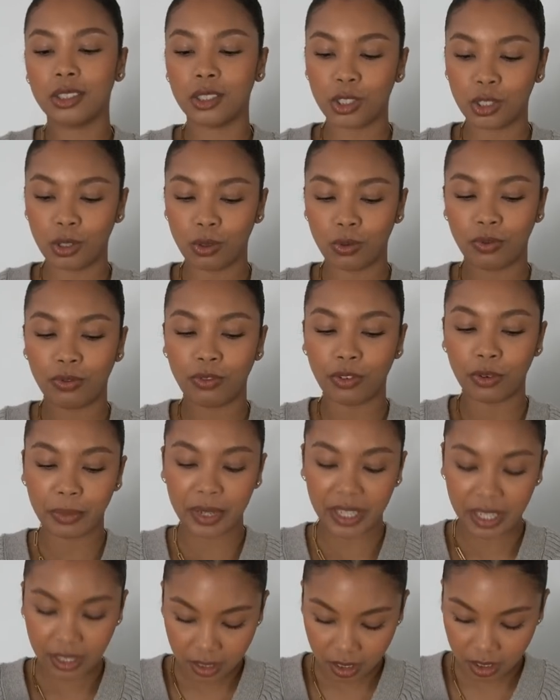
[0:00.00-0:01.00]
So for
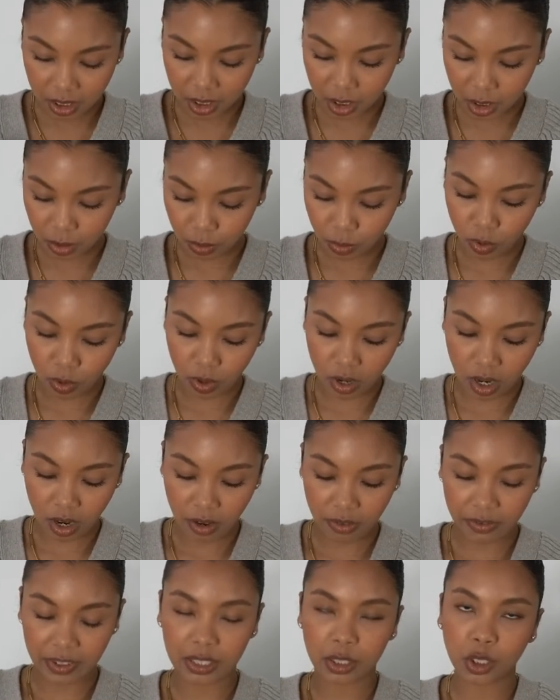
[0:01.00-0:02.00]
me, this is more
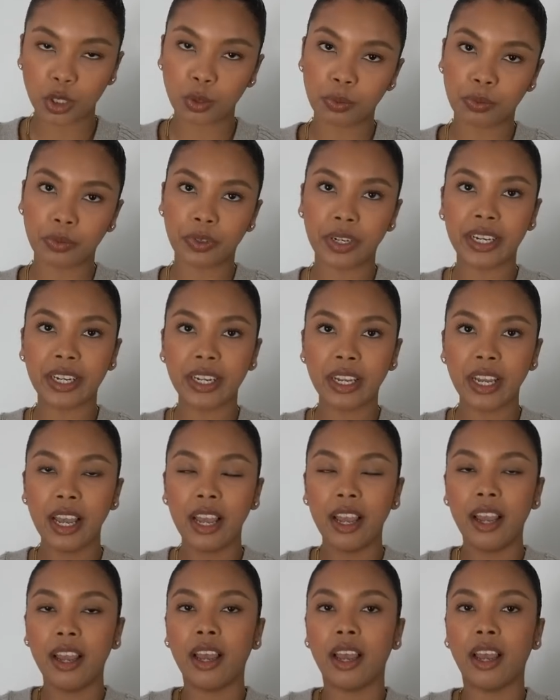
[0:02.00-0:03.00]
of a spring
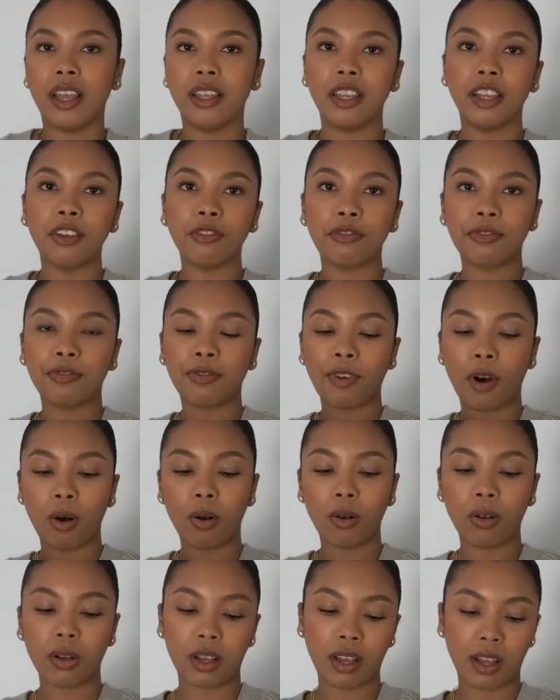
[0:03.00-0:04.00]
and a
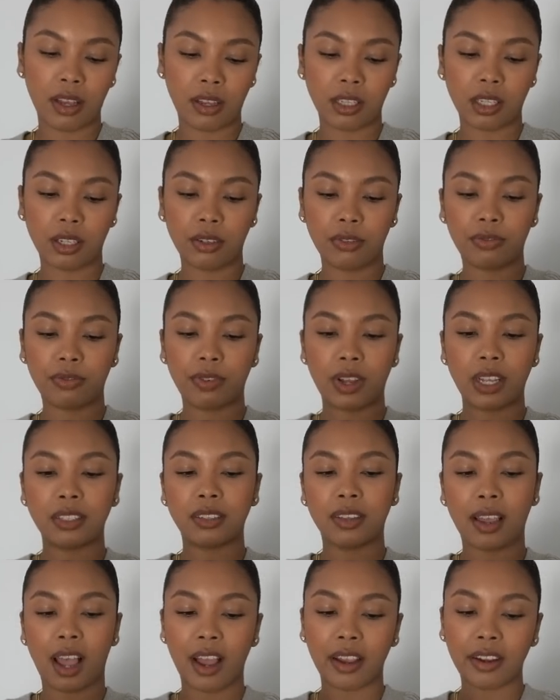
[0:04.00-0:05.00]
fall kind of
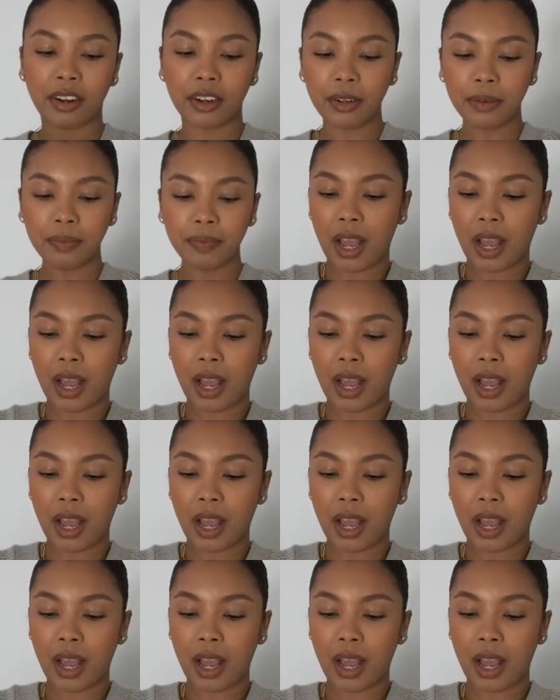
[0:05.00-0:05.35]
attire.